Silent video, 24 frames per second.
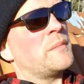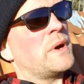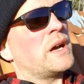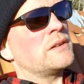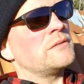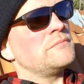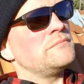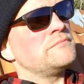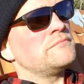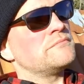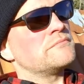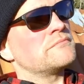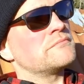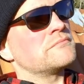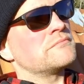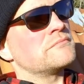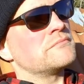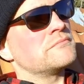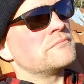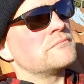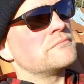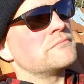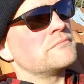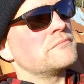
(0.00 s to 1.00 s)
But
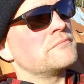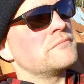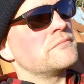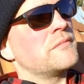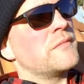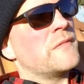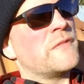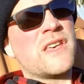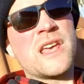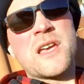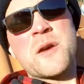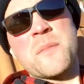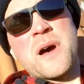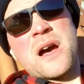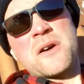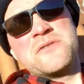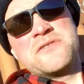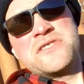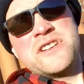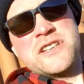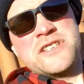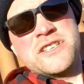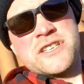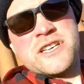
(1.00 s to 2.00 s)
think about
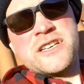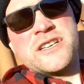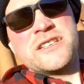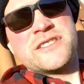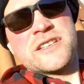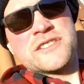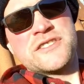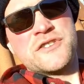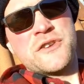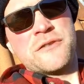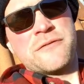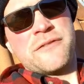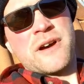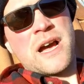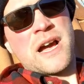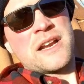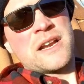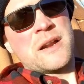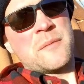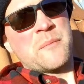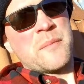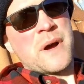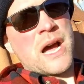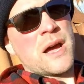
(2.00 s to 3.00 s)
the Jesus you
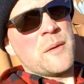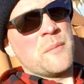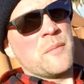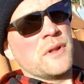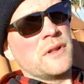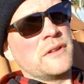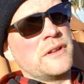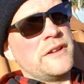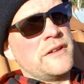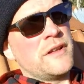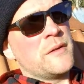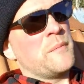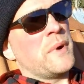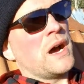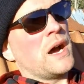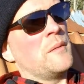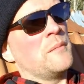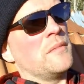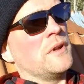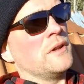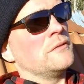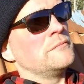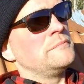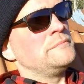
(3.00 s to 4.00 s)
find in Bible, in the
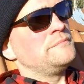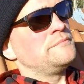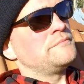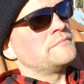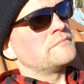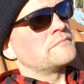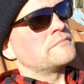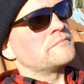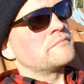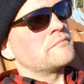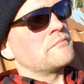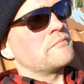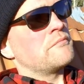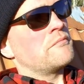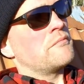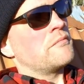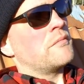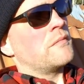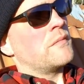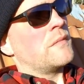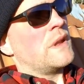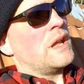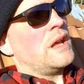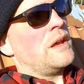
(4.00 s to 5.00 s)
Bible.
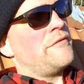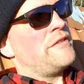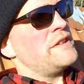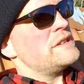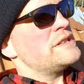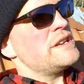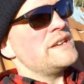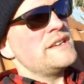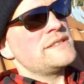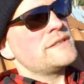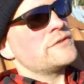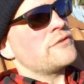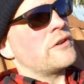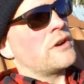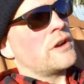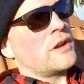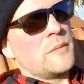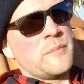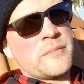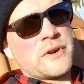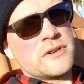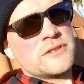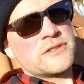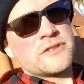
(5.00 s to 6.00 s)
If he's a
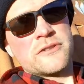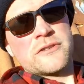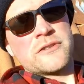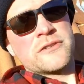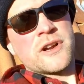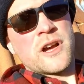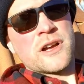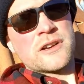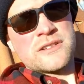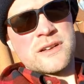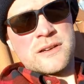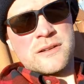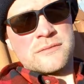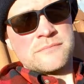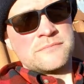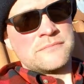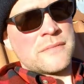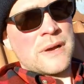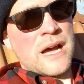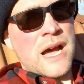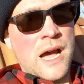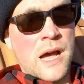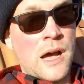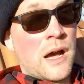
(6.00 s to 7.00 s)
historical person or not,
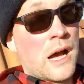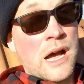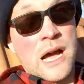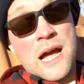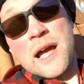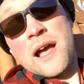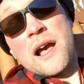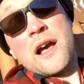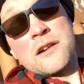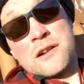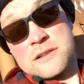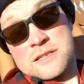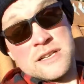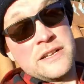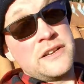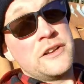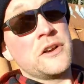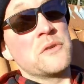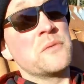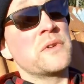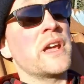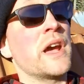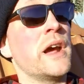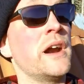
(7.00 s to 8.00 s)
I honestly
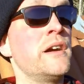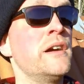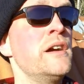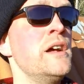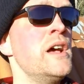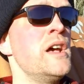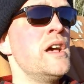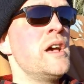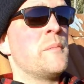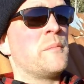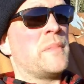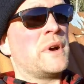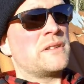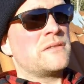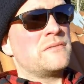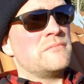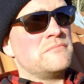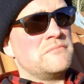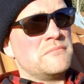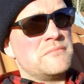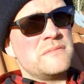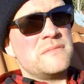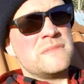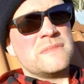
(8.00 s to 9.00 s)
don't care. But
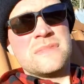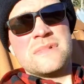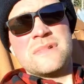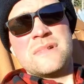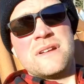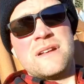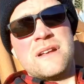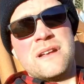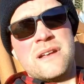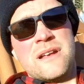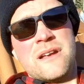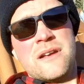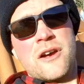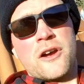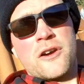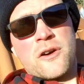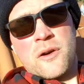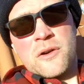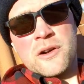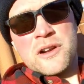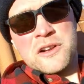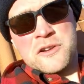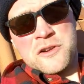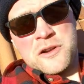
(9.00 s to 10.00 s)

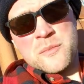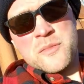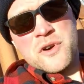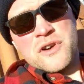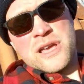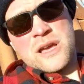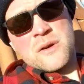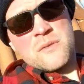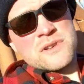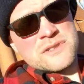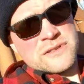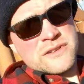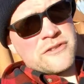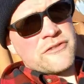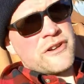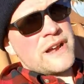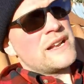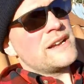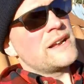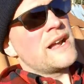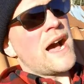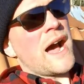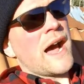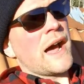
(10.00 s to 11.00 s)
according to the book, he was a
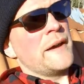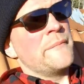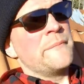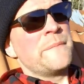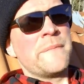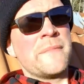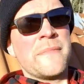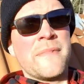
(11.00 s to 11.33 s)
great guy.